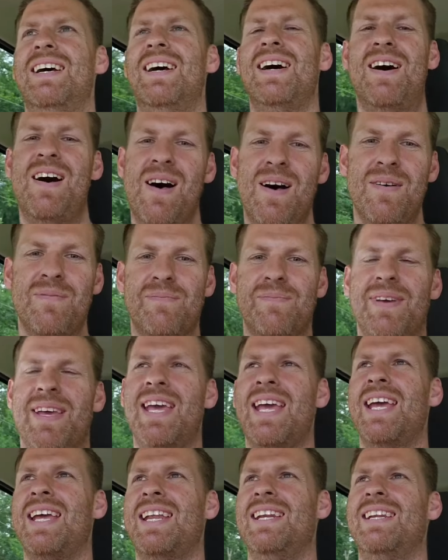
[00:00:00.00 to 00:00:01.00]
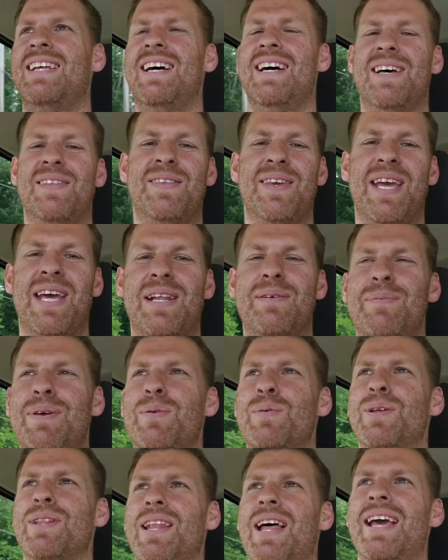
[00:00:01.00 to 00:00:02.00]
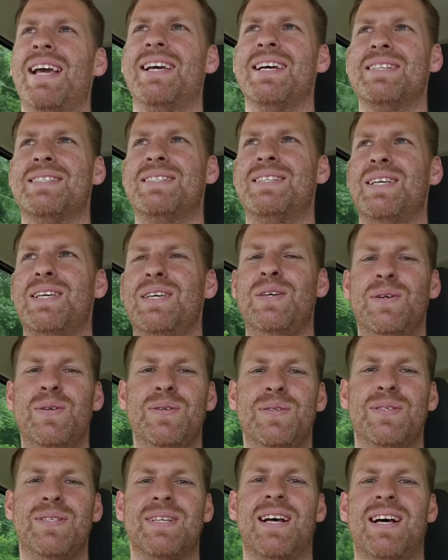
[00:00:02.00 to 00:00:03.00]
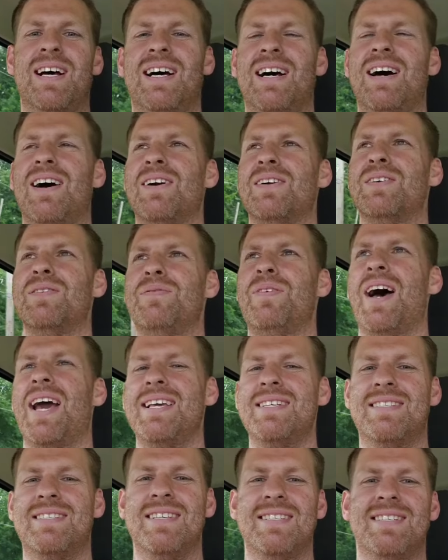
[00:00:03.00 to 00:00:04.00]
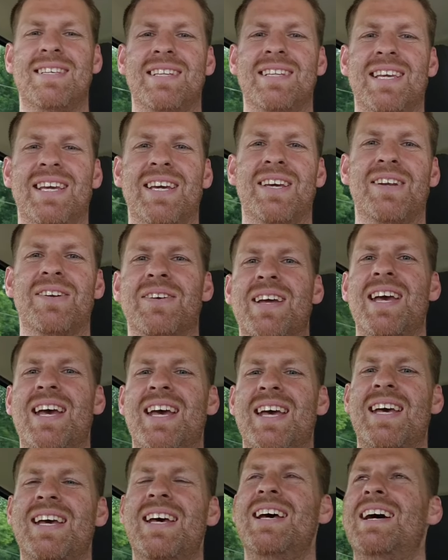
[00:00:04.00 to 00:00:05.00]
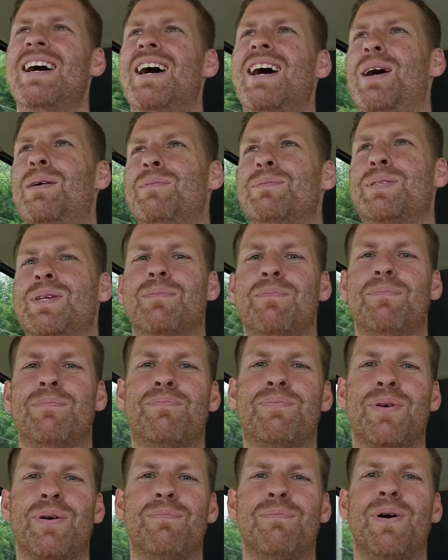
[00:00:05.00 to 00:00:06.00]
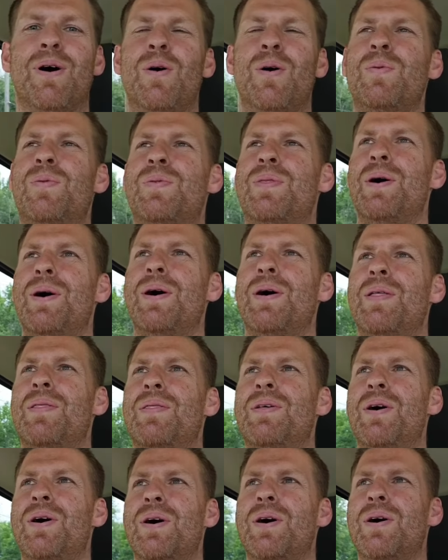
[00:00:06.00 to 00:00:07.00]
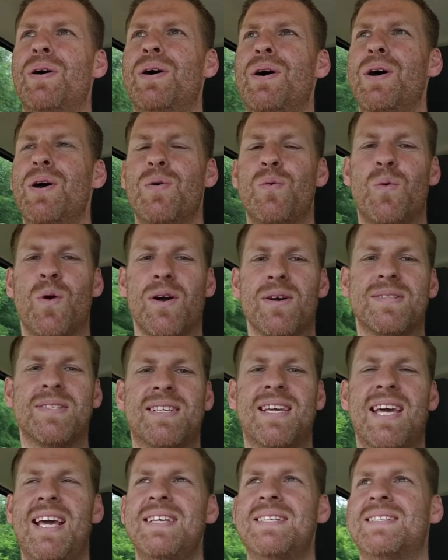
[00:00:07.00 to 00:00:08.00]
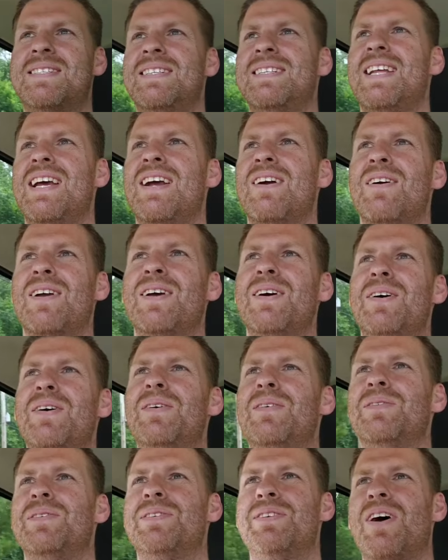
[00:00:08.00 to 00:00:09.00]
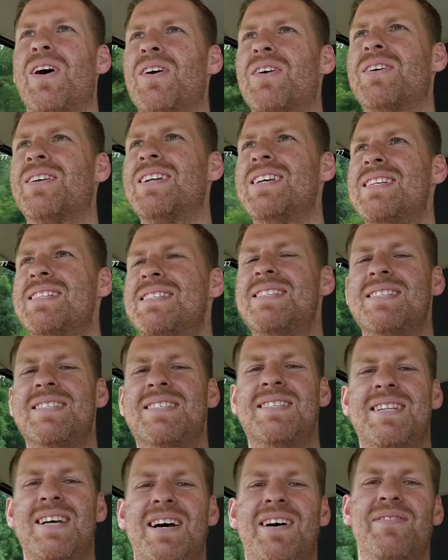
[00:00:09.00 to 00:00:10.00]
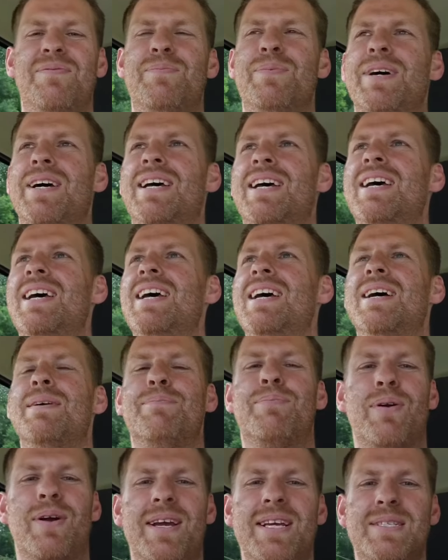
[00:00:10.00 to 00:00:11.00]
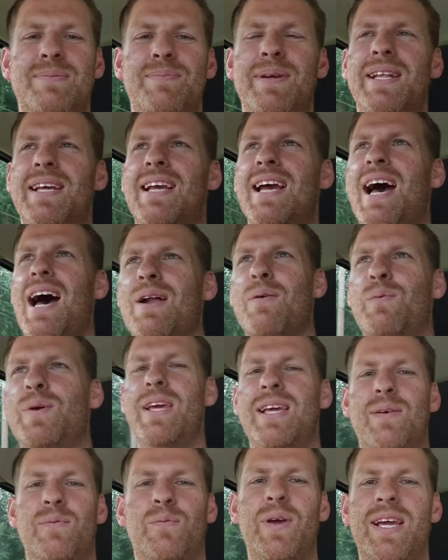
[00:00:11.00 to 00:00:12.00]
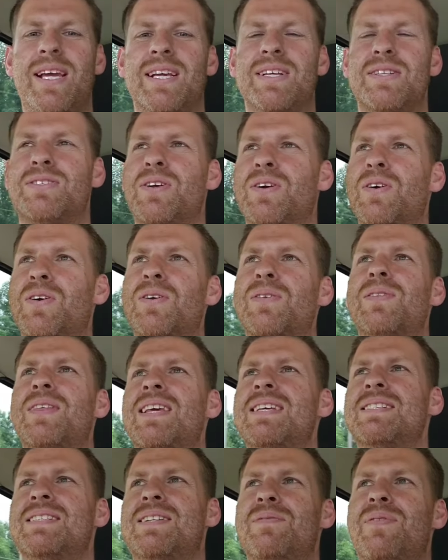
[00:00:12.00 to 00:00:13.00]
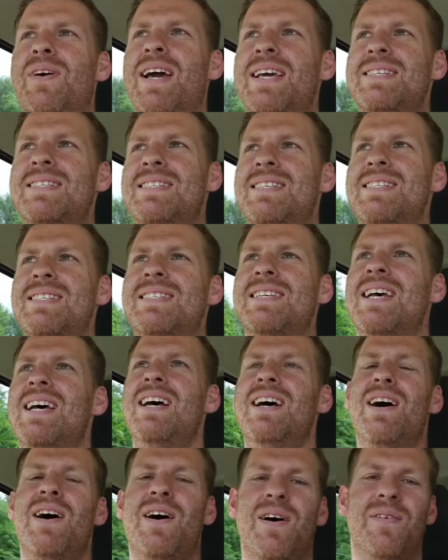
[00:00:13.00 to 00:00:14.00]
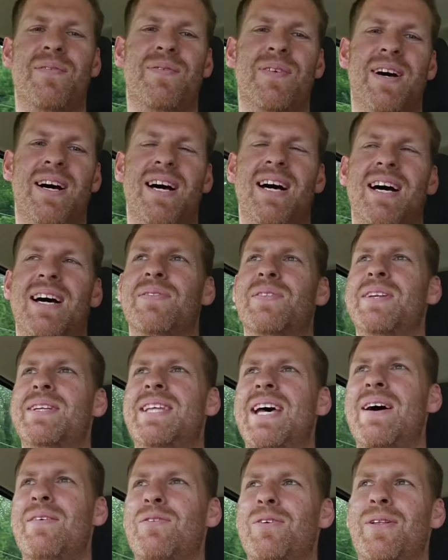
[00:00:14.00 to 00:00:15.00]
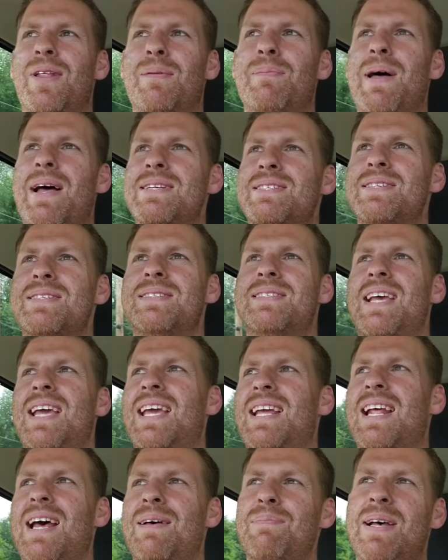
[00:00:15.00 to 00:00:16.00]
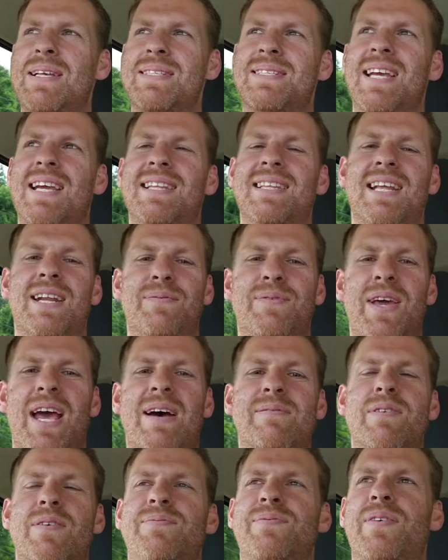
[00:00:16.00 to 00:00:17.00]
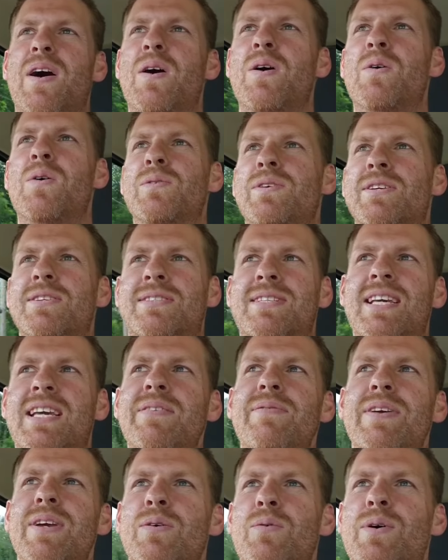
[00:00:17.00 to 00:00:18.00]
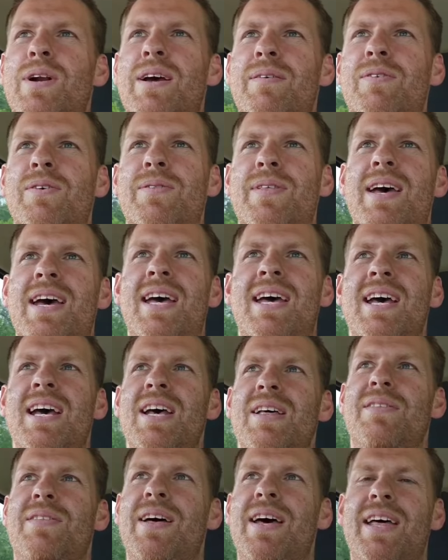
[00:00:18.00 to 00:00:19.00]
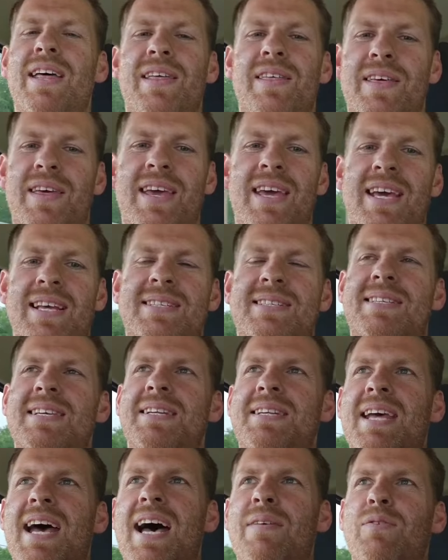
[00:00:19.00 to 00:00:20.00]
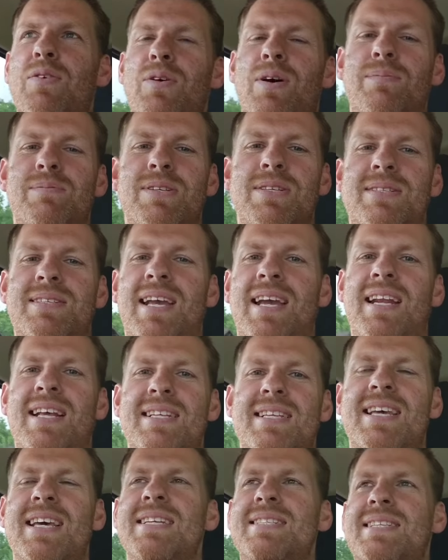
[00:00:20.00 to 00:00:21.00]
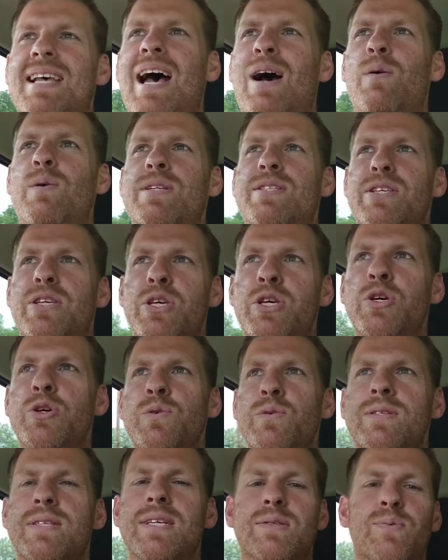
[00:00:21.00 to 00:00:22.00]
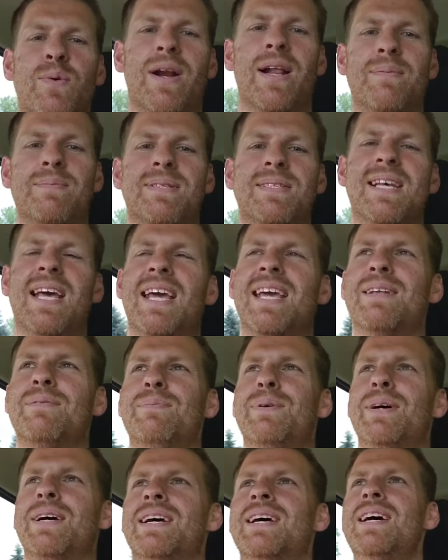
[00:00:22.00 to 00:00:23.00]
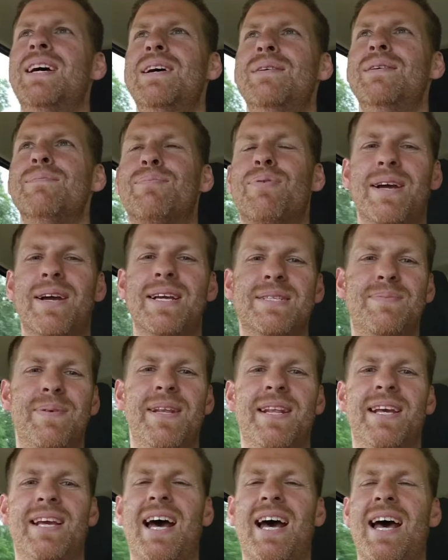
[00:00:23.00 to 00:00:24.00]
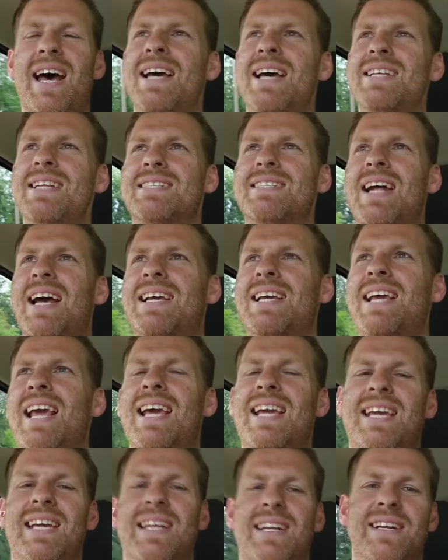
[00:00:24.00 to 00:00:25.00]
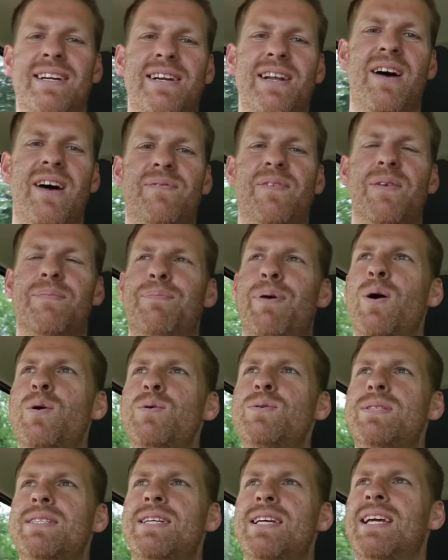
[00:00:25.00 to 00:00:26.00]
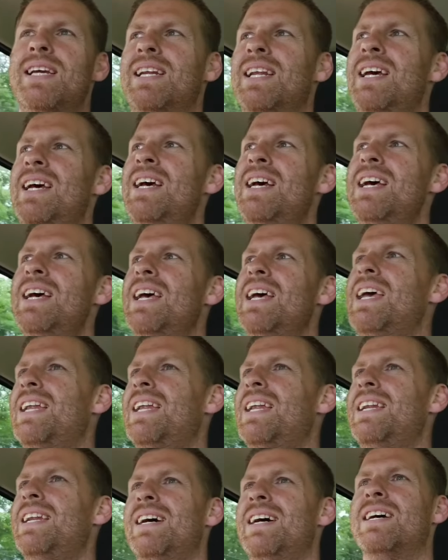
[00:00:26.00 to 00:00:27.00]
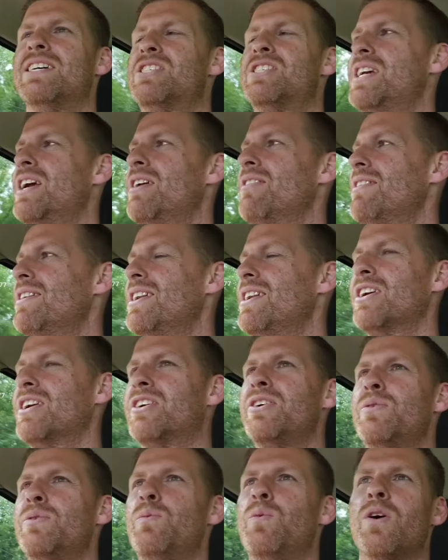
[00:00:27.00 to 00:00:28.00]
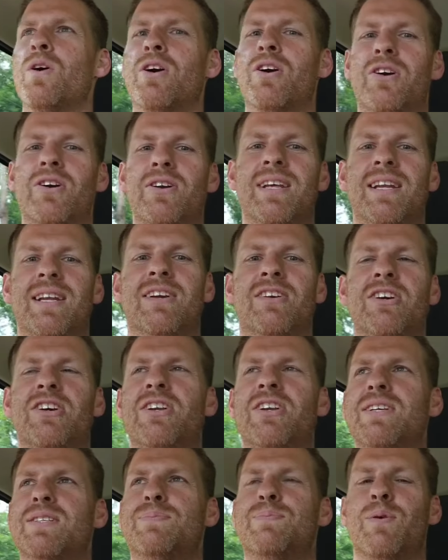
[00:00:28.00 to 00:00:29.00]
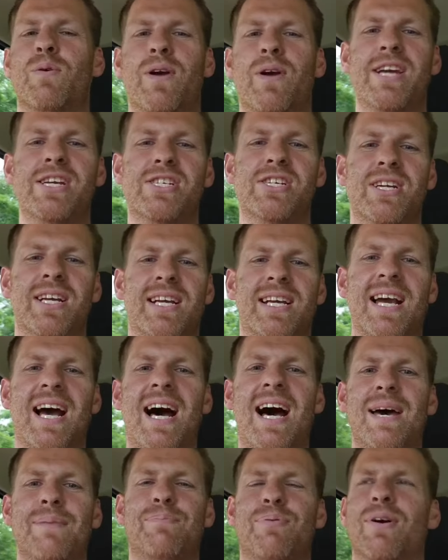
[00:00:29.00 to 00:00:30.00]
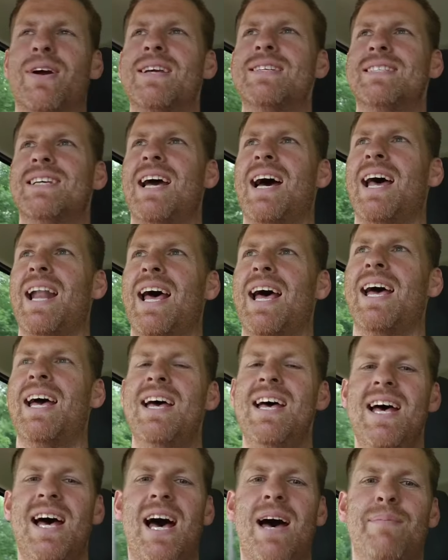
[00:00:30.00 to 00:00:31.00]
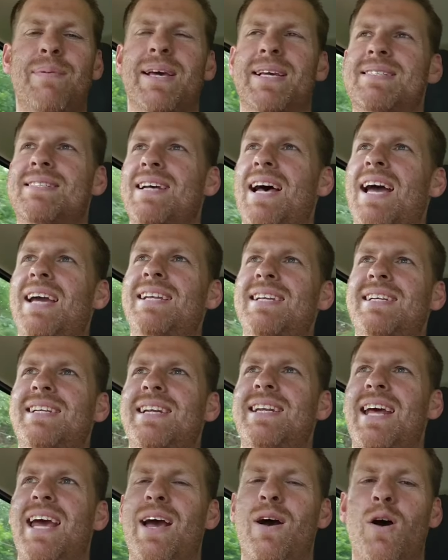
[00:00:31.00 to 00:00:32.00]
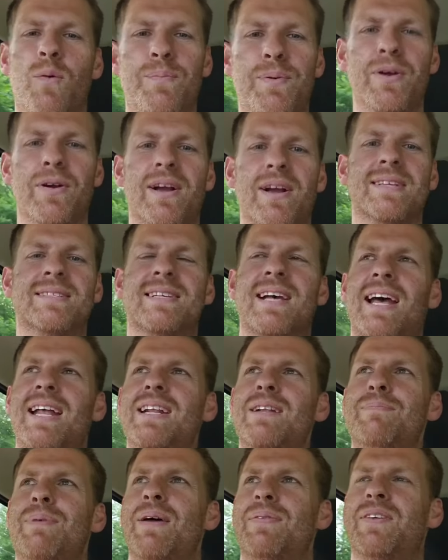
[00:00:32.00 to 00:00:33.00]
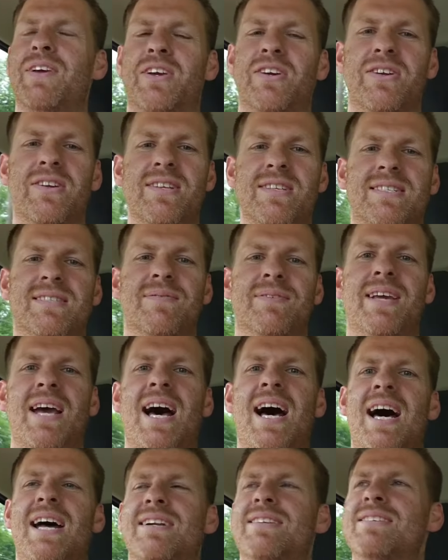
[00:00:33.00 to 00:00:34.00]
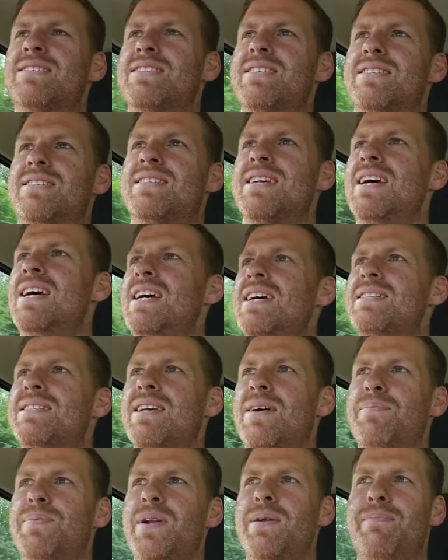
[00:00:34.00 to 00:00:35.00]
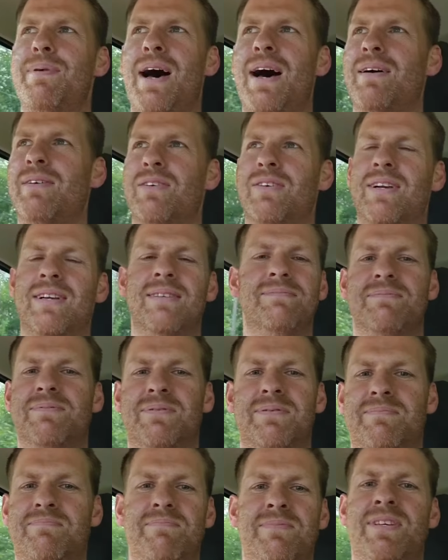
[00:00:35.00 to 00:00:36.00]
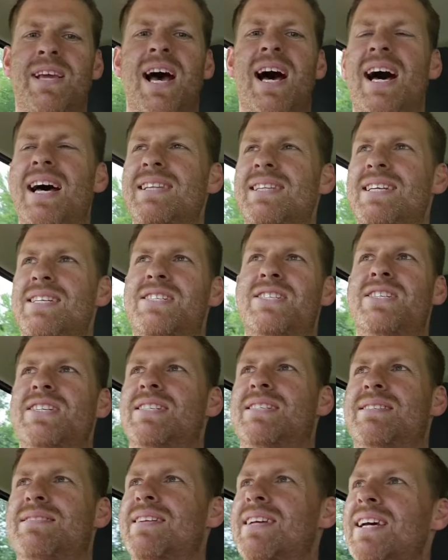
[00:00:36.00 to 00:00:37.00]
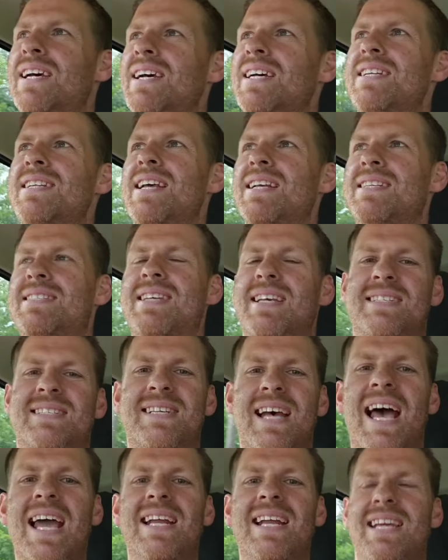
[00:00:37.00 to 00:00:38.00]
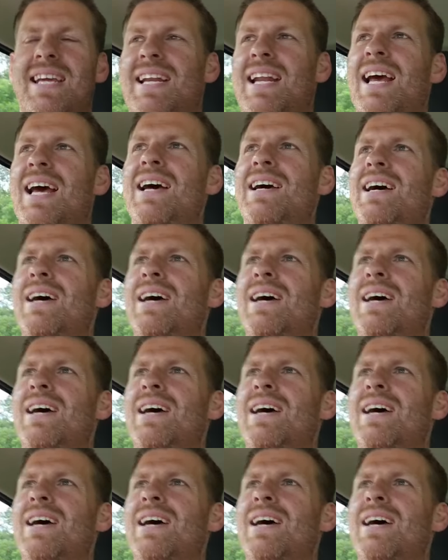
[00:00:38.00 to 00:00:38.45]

Um, and uh, the enemy would like us to use uh, our devices and the internet um, to promote the the worst case scenario and darkness and stuff. But praise be to God, we, we could turn these devices of uh, the devil. I'm not just saying I'm not saying that if you have a phone or TV or whatever that that it's the devil. I'm just saying it, it's how it's used is what I'm saying. But praise be to God, I just I can't get enough of posting and uh, sharing the good word and good inspiration of God. Praise God, I I'm excited today. I hope you're excited about the goodness of God. There's just something about God that's just that's exciting.